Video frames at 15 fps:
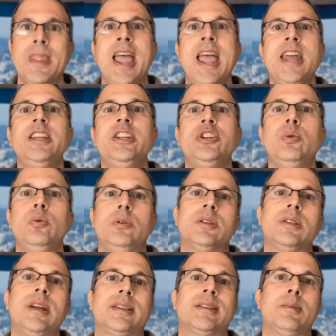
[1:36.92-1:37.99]
Any Jew who
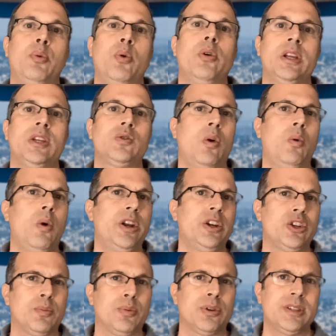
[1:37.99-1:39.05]
does not support Israel
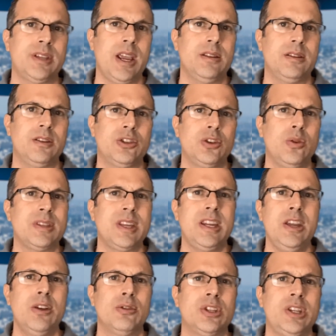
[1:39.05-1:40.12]
100% shows that
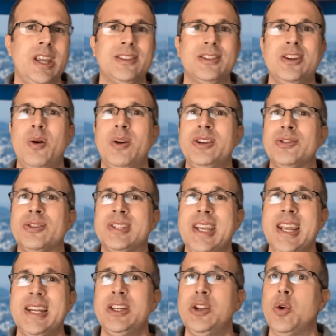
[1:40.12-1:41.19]
he or she has no
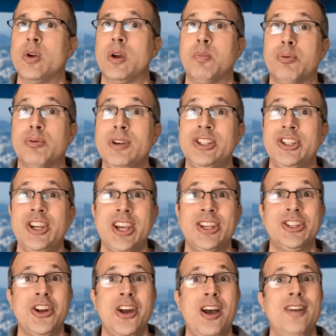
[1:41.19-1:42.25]
understanding or
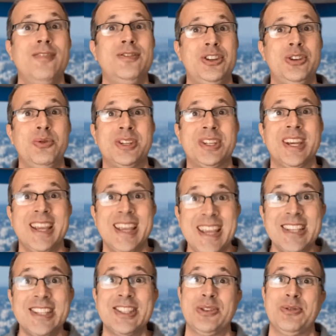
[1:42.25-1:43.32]
appreciation of Jewish
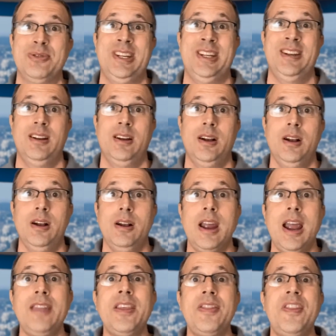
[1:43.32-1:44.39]
history,
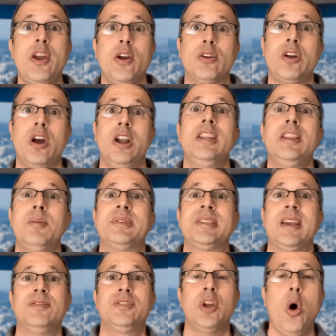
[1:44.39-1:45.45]
and that they are cutting
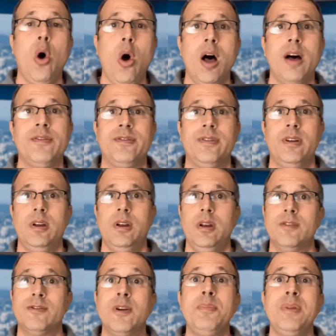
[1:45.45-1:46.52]
themselves off
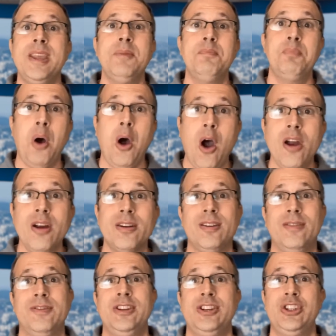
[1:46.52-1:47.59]
from being part
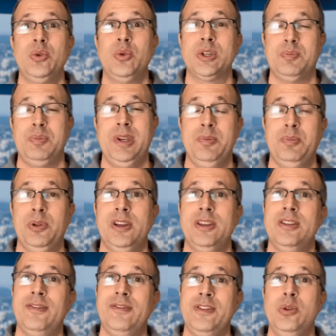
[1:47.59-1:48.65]
of the Jewish people
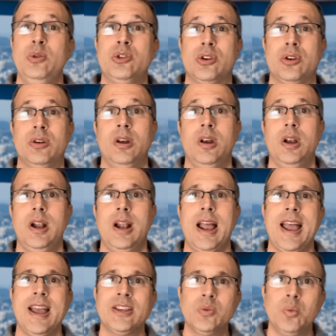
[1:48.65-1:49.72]
in the future
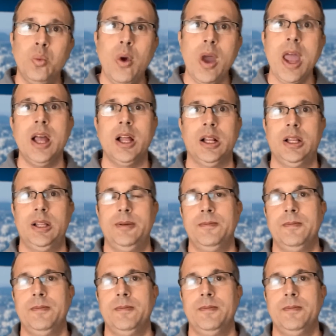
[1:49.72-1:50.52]
as well.